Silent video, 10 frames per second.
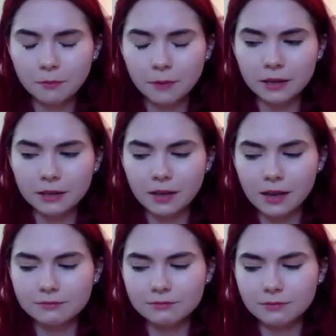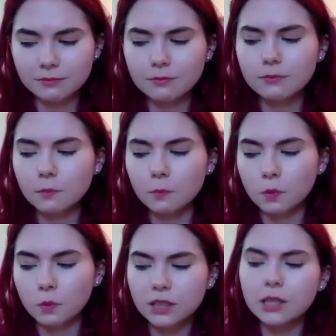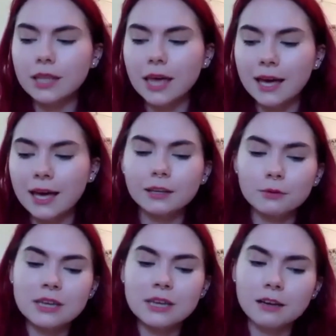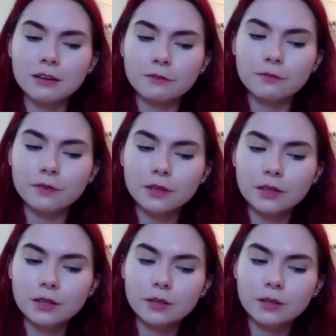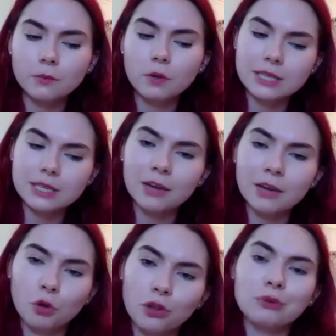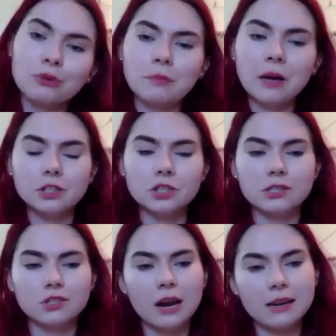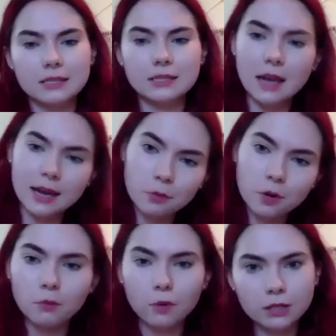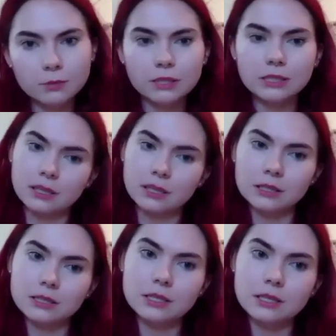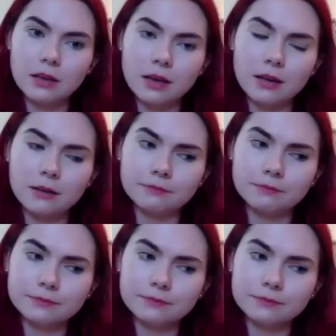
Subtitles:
But within that, it was kind of, once again, rolling with the punches, trying to decide what worked, what didn't. And